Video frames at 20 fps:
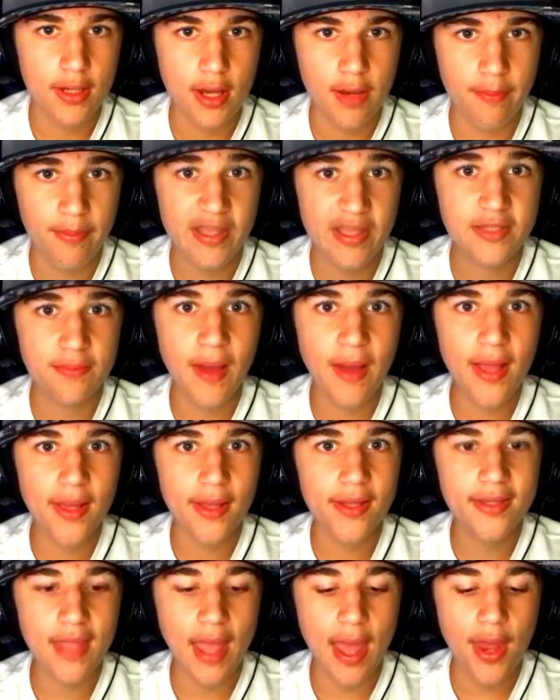a big spot
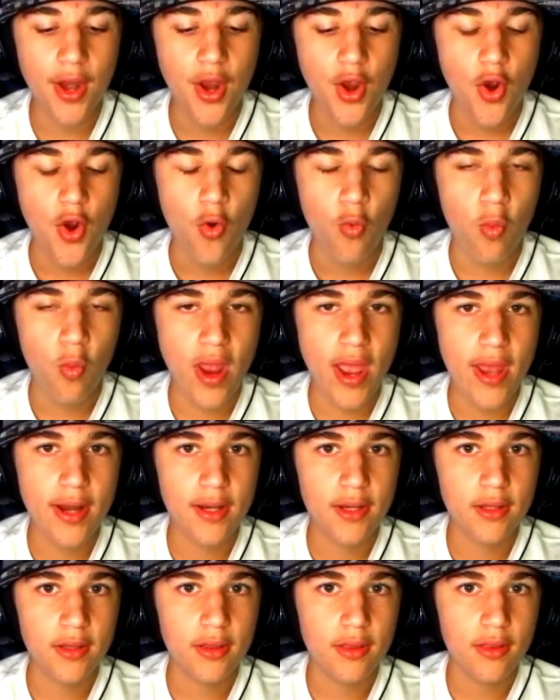like that
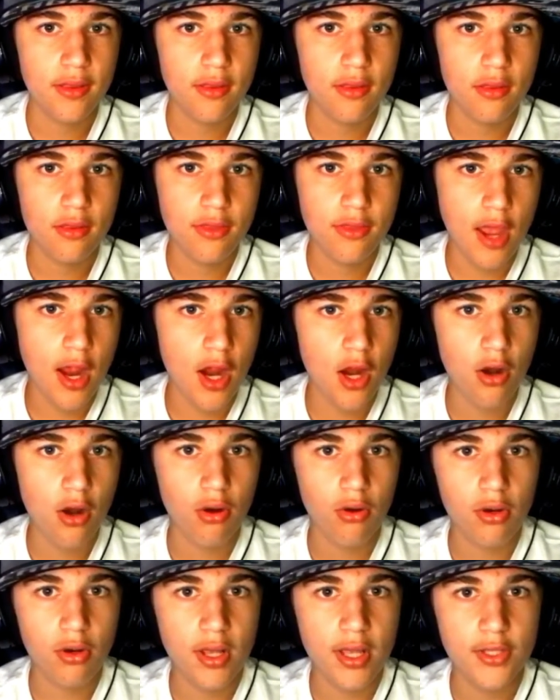when
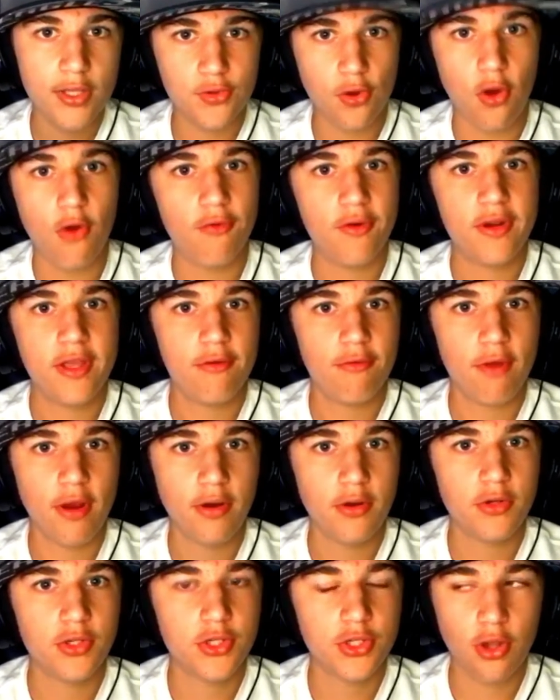there is already a
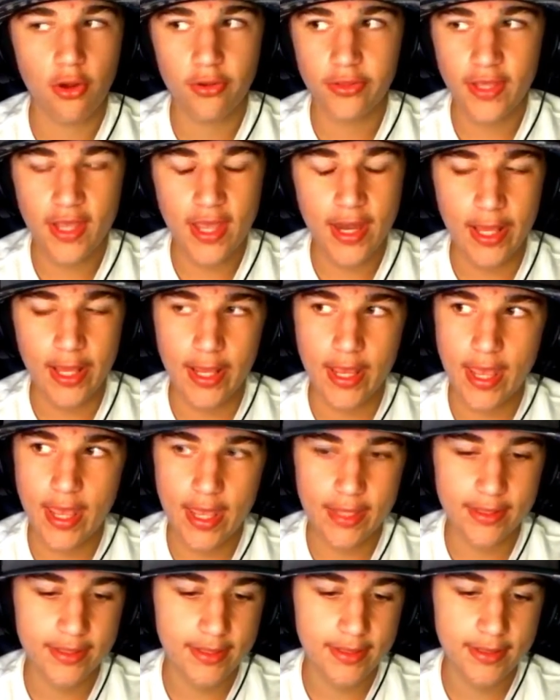runner to start the inning?
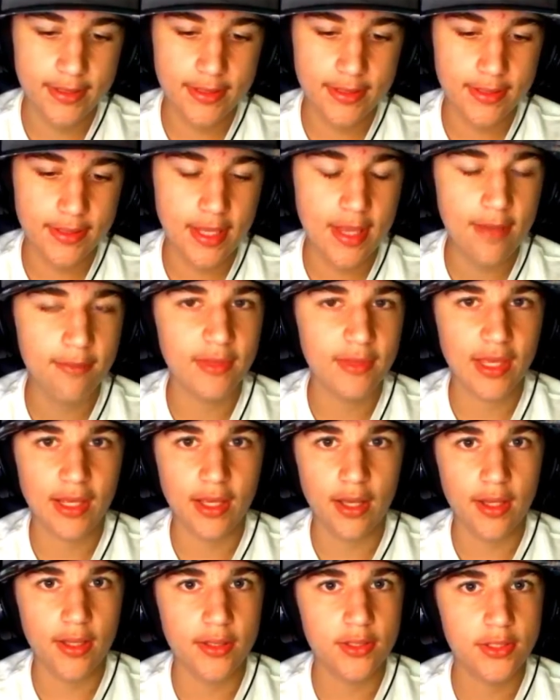It seemed like
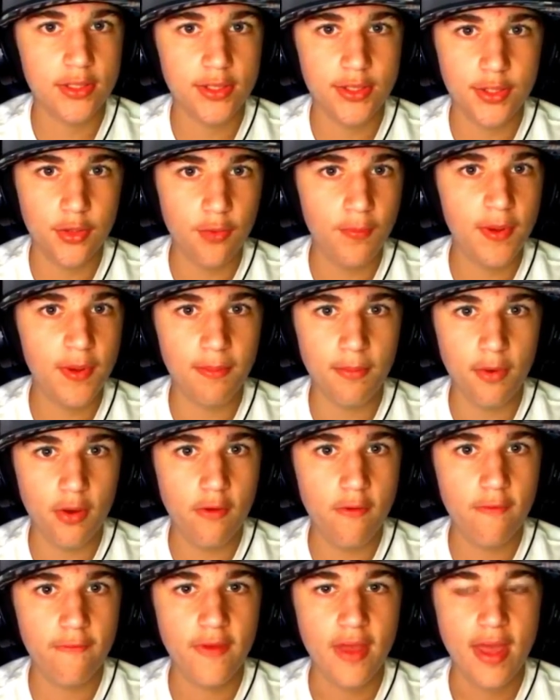a stupid
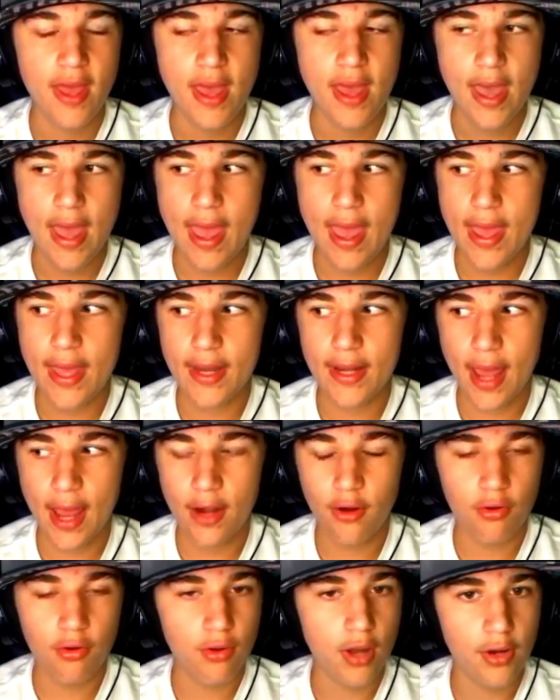move, and I
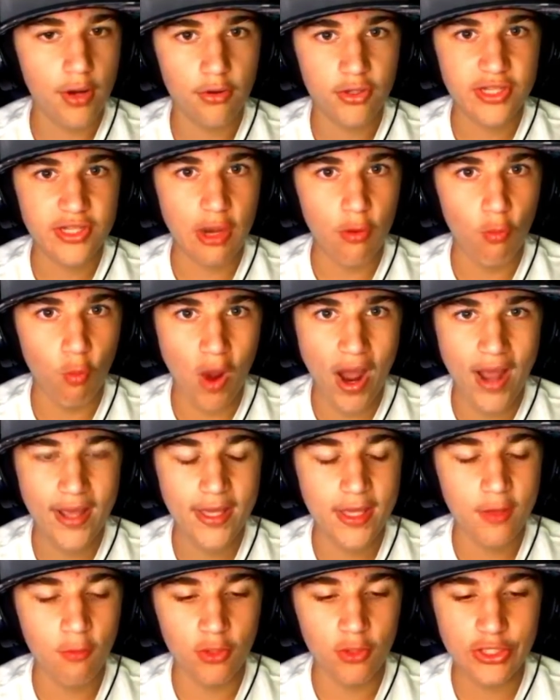don't understand why
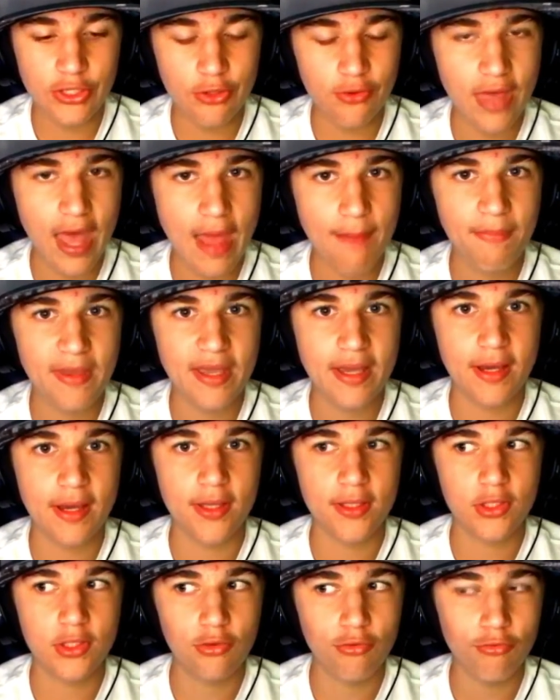he would do that,
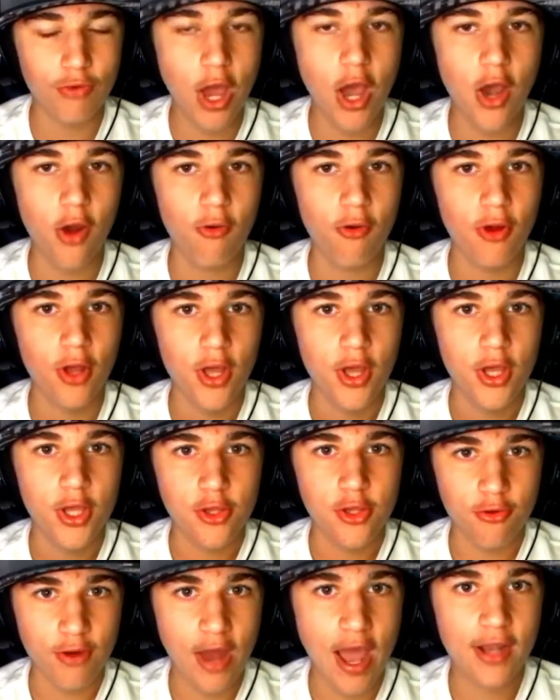because you're
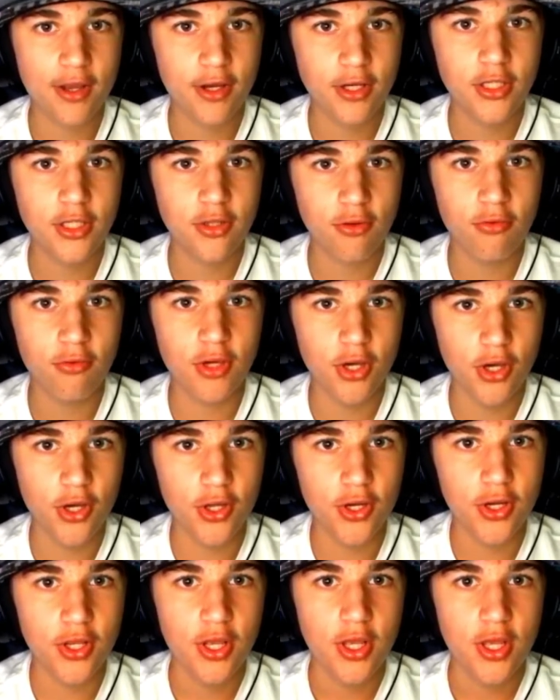not going to do good